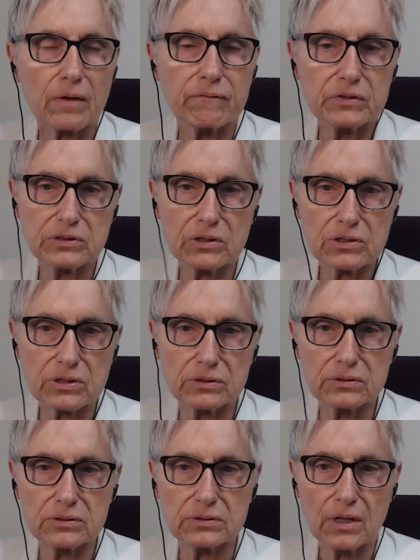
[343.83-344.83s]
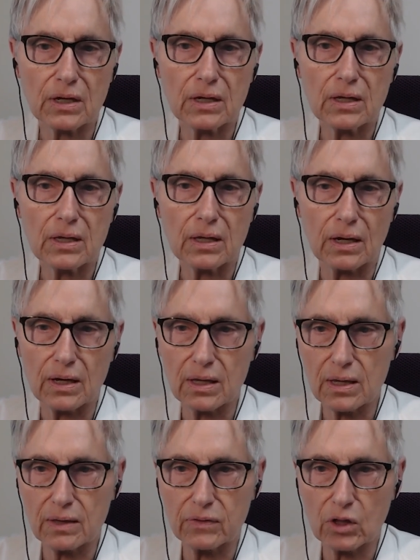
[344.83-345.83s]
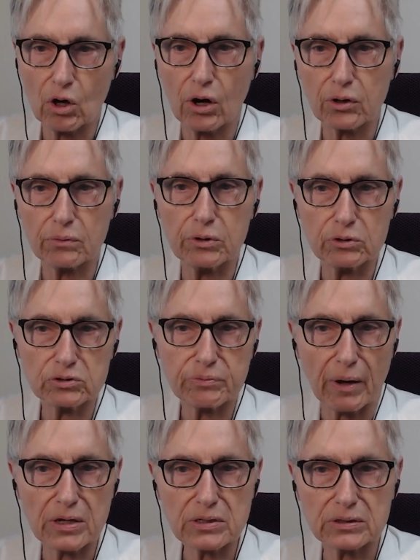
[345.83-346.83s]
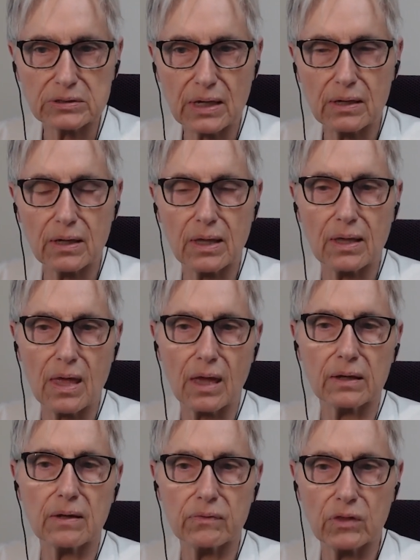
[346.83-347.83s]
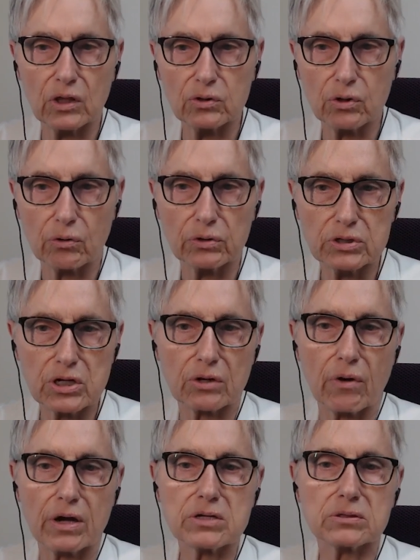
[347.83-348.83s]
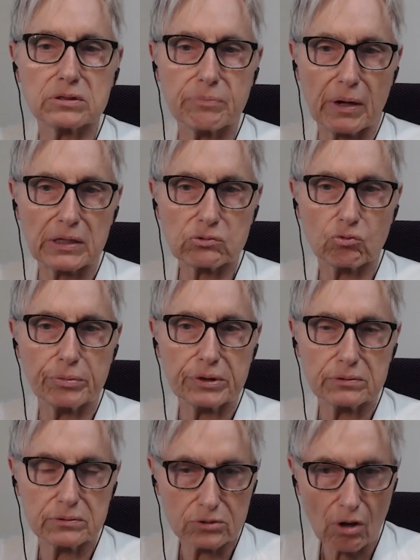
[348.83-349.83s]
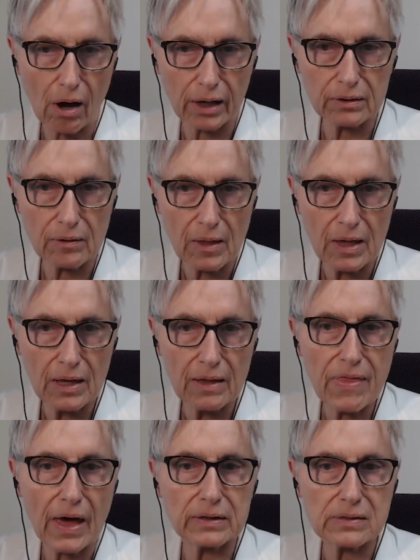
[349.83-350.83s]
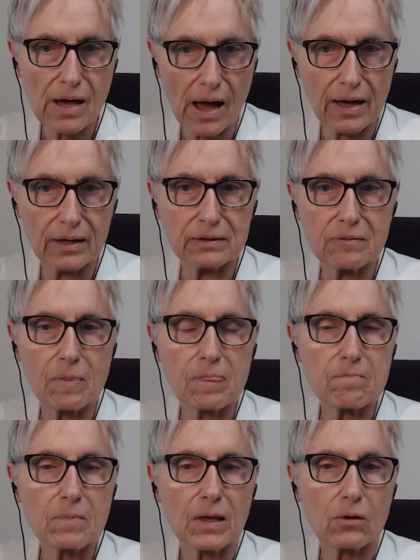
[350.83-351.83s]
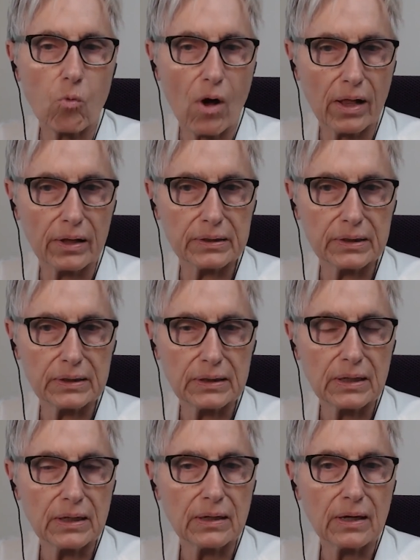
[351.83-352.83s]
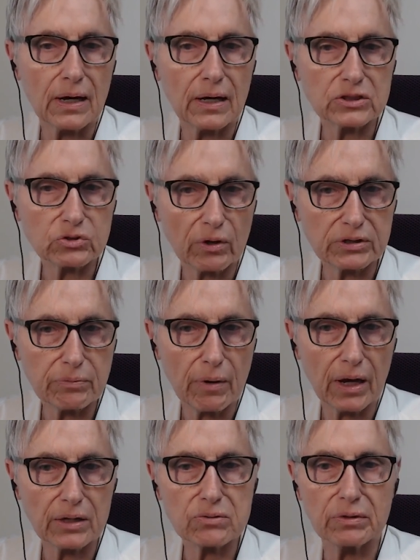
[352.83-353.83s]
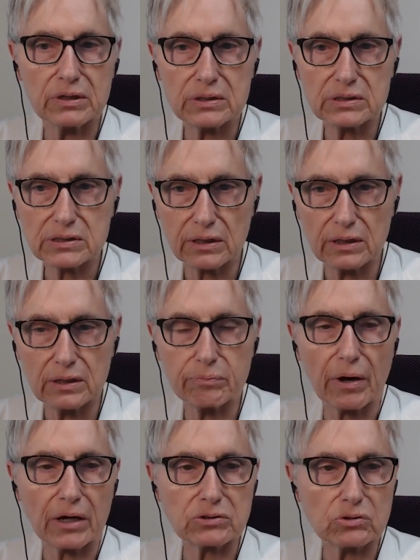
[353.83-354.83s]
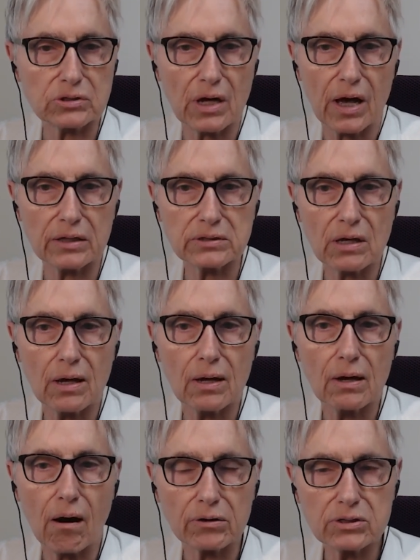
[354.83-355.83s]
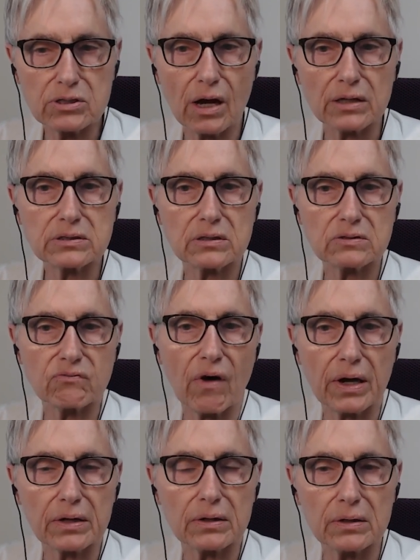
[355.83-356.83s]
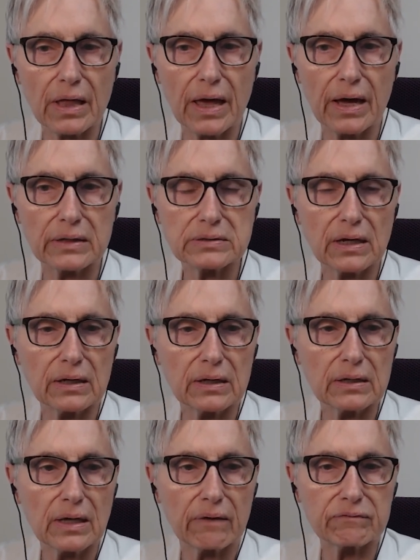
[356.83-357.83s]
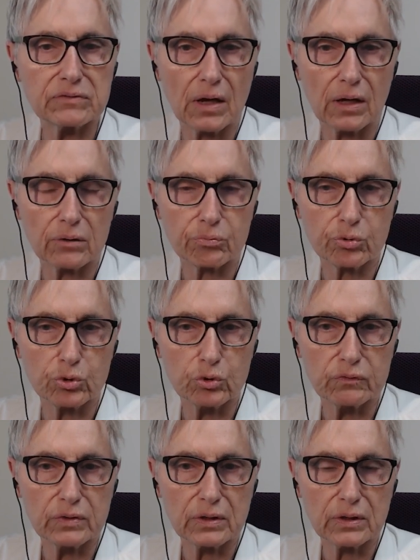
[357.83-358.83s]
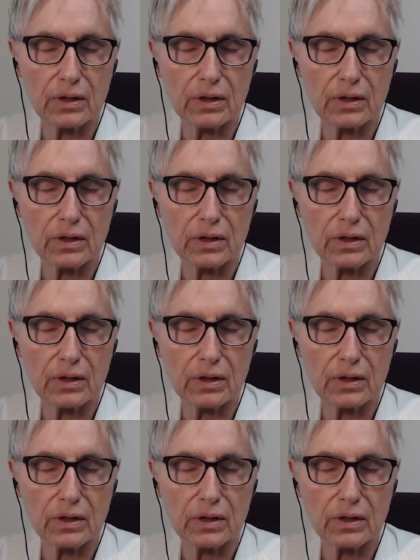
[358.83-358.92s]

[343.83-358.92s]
physicians in the autoimmune space and in the neurodegeneration space will be taught that diet, quality, stress management, sleep, exercise are just as vital as any FDA-approved